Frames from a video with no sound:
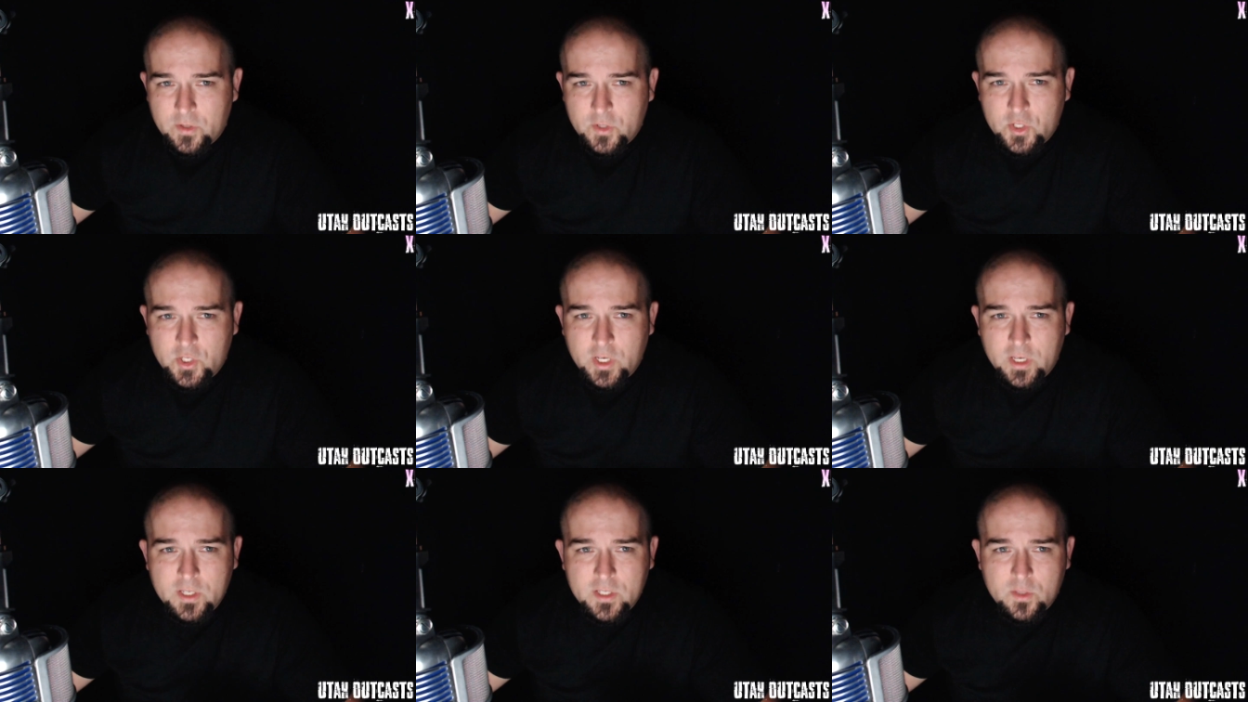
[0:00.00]

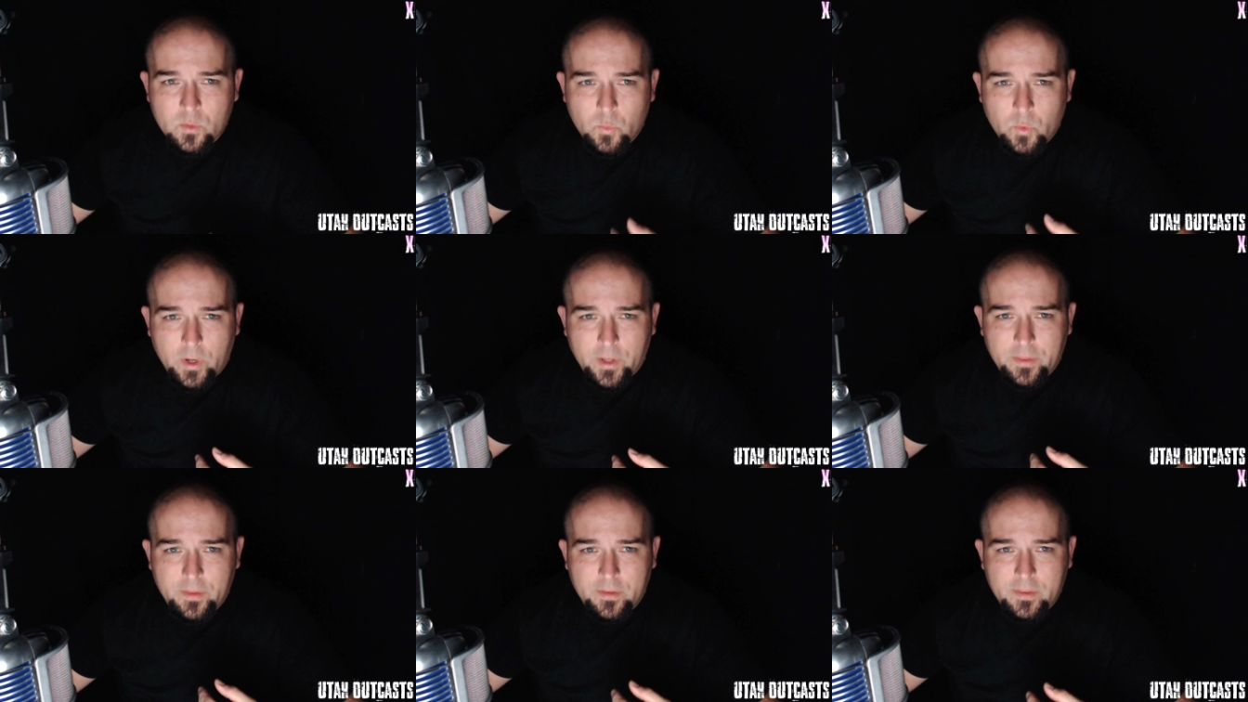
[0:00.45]
She's the
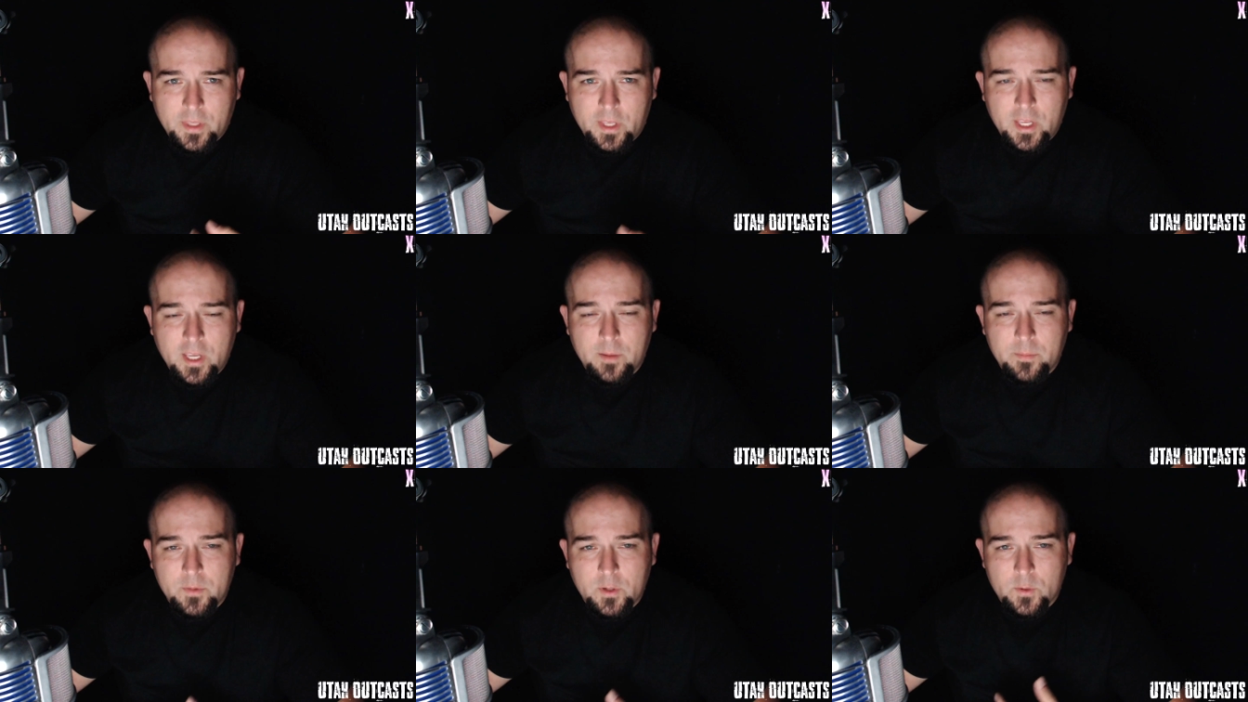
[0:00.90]
one that the
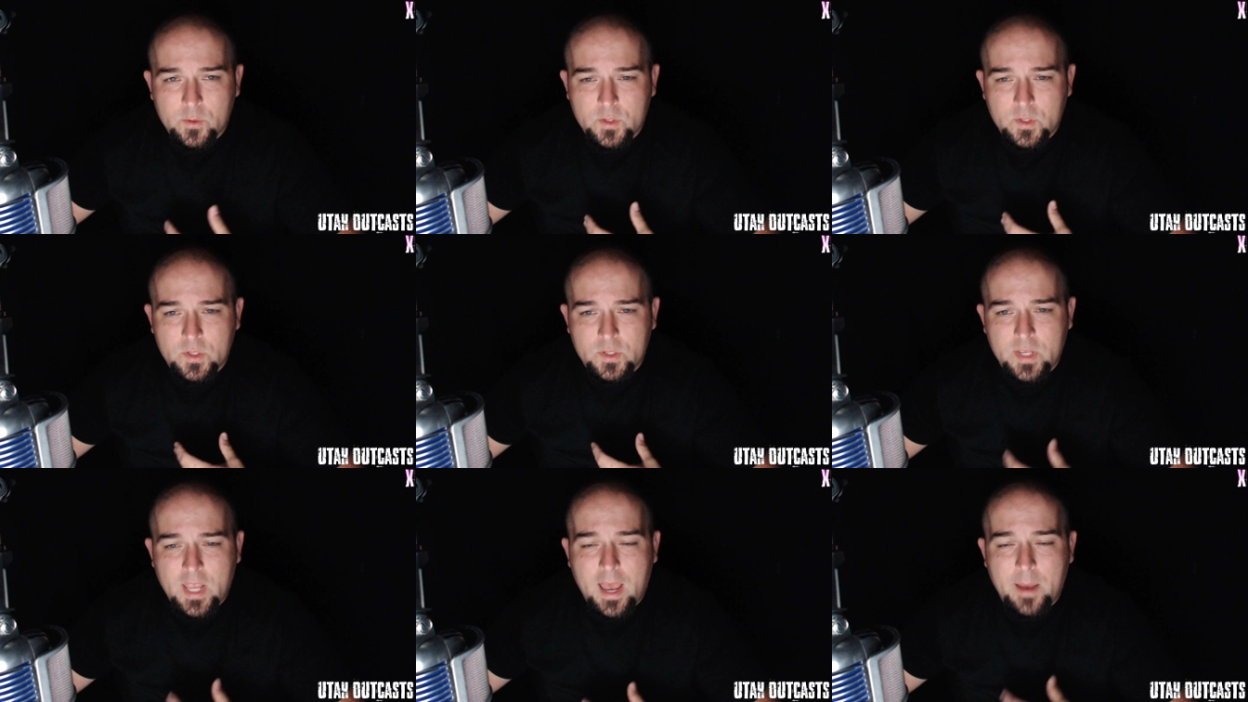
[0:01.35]

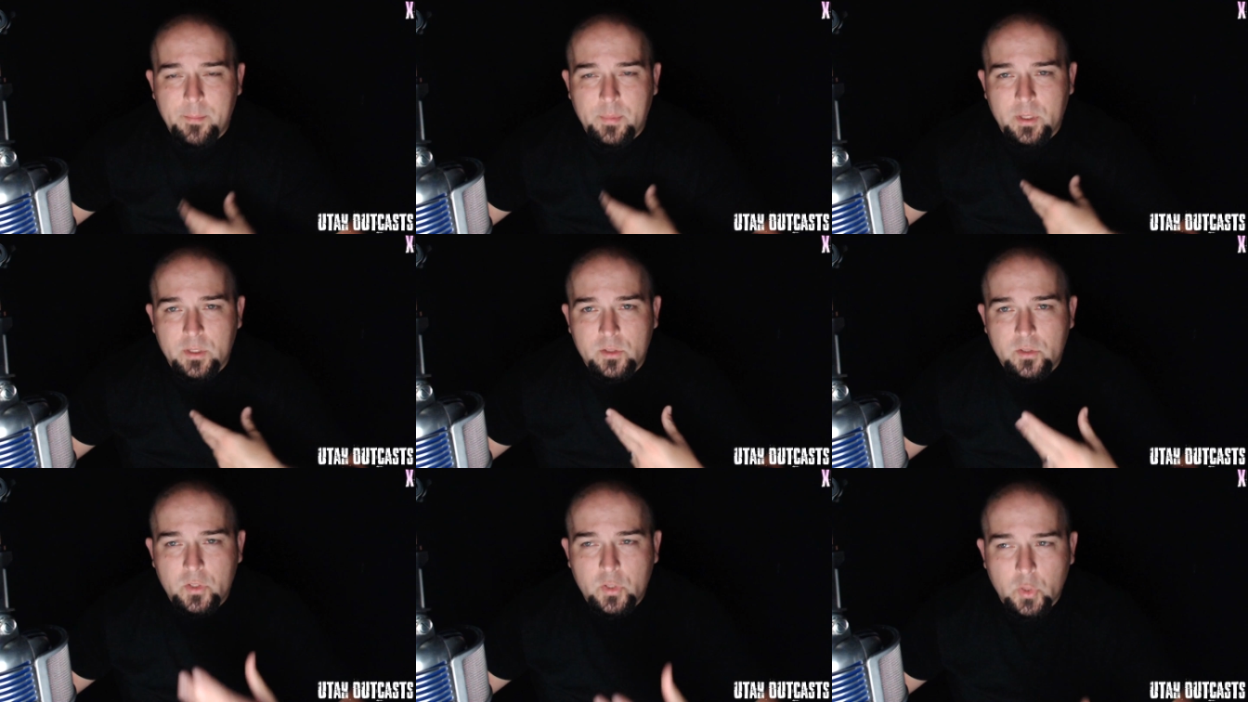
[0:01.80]
hypnosis
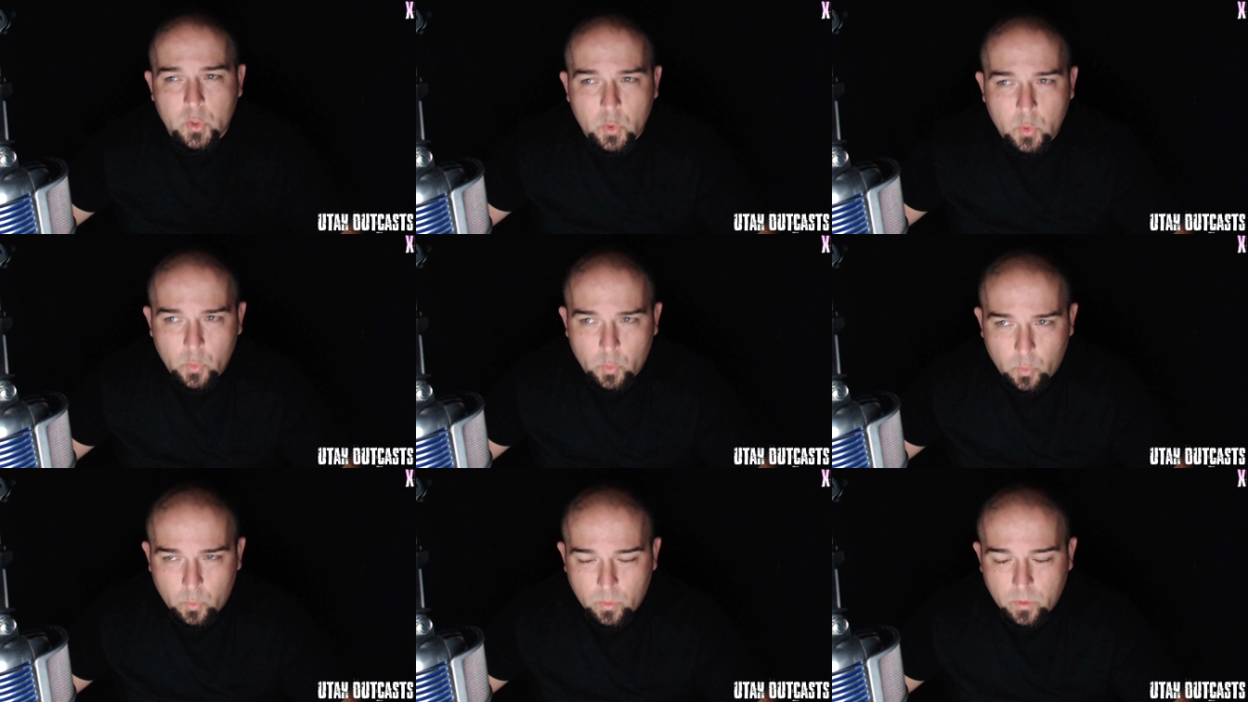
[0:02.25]
happened
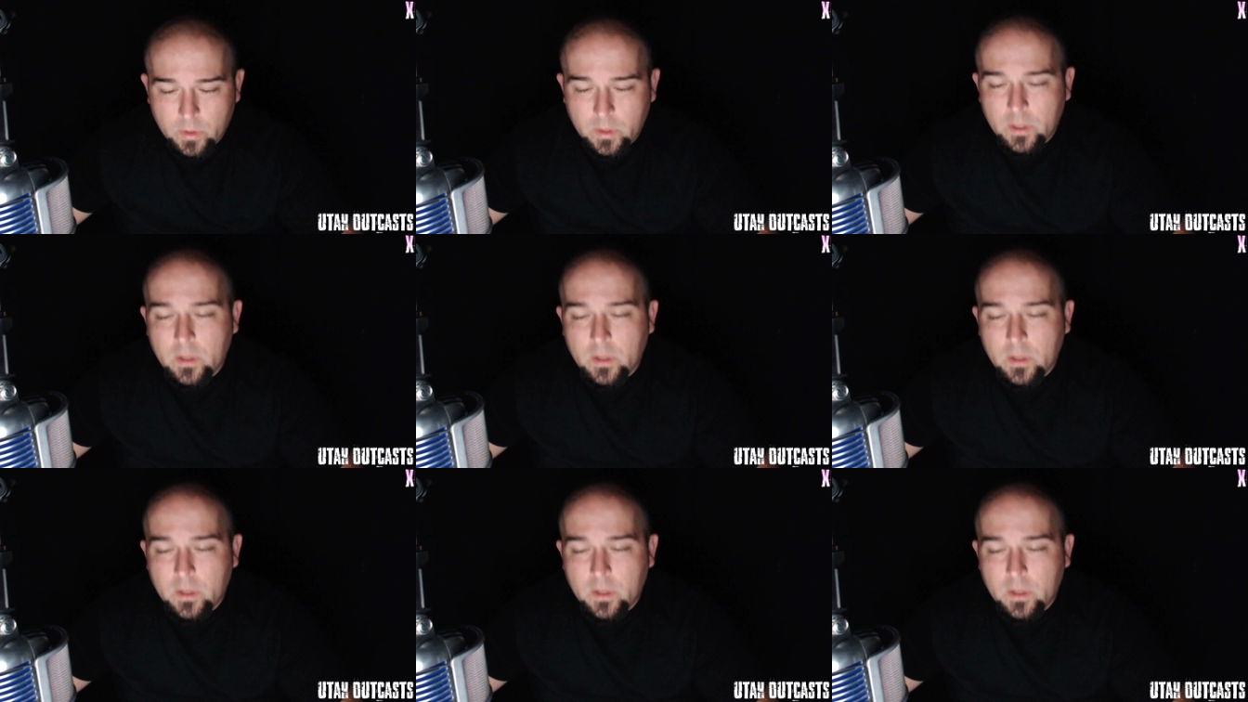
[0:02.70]
to.